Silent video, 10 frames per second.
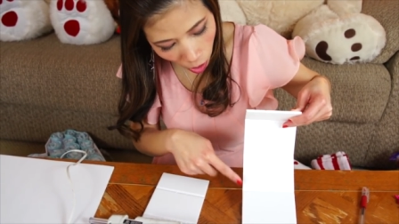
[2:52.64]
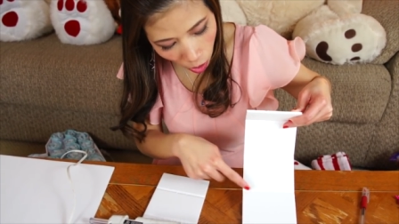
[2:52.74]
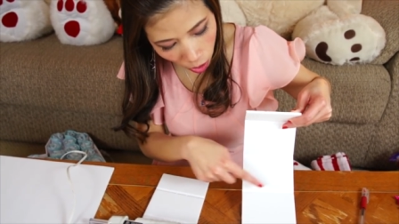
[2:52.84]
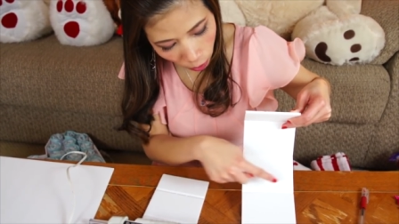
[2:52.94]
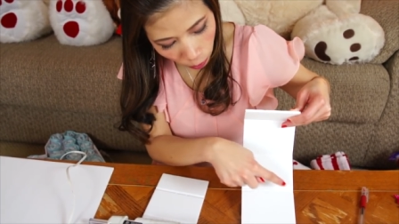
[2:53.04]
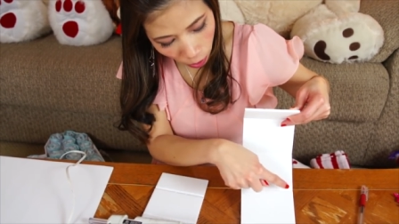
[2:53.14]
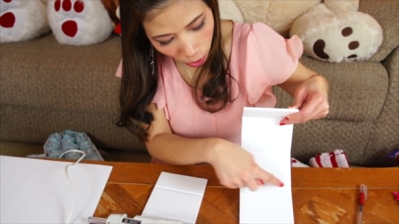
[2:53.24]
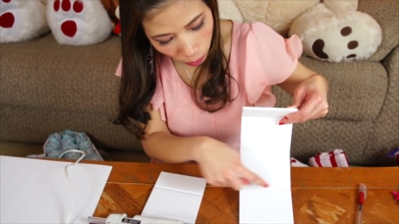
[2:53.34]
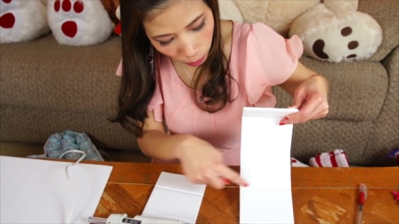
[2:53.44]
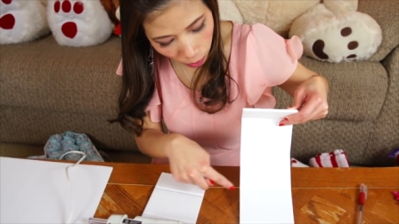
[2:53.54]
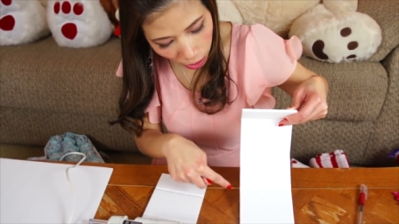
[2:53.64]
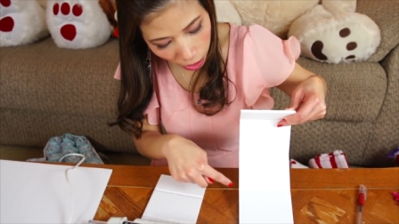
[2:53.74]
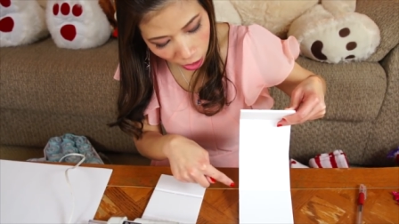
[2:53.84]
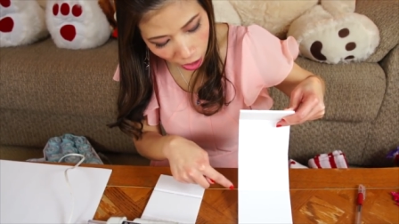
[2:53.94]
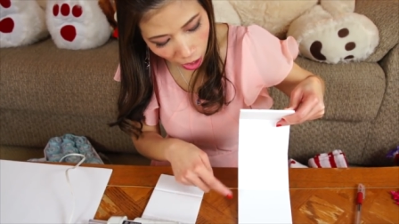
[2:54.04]
all of um,
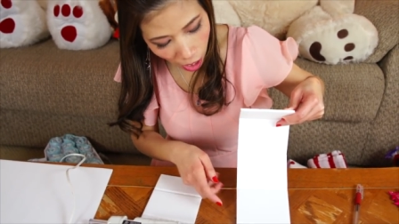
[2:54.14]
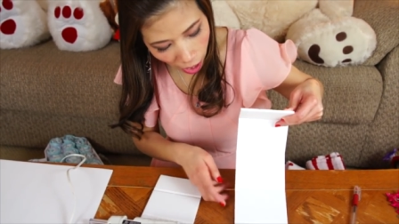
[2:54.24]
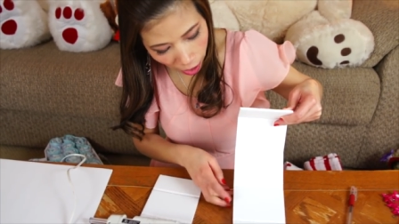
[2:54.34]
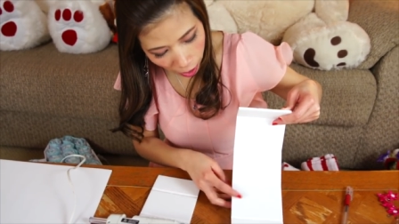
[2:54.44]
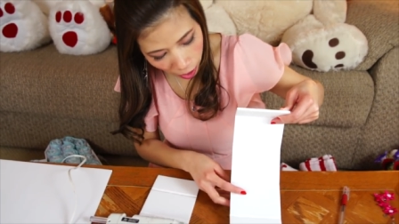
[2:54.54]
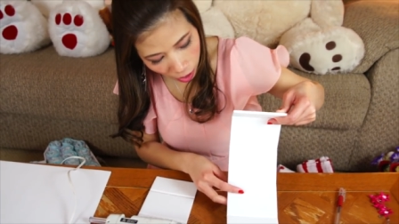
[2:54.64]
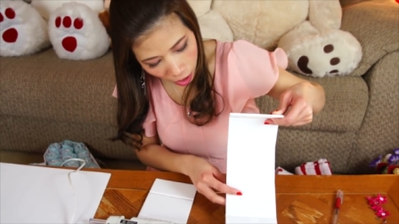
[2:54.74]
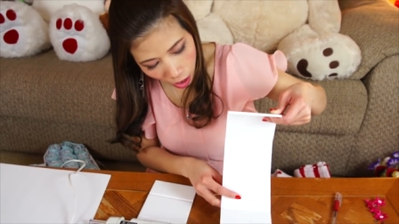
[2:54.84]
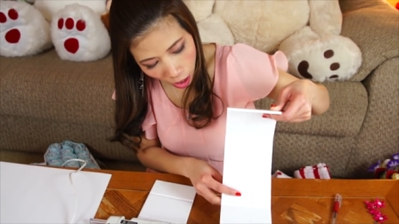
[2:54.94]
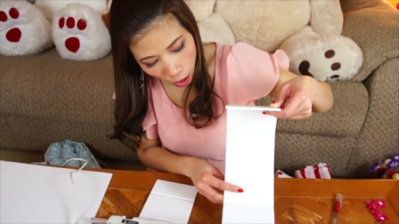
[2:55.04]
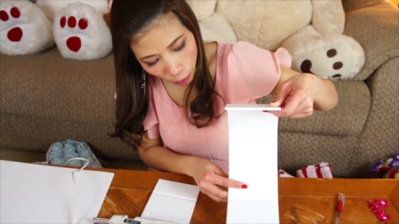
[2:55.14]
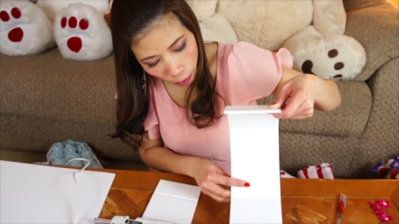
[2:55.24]
each line and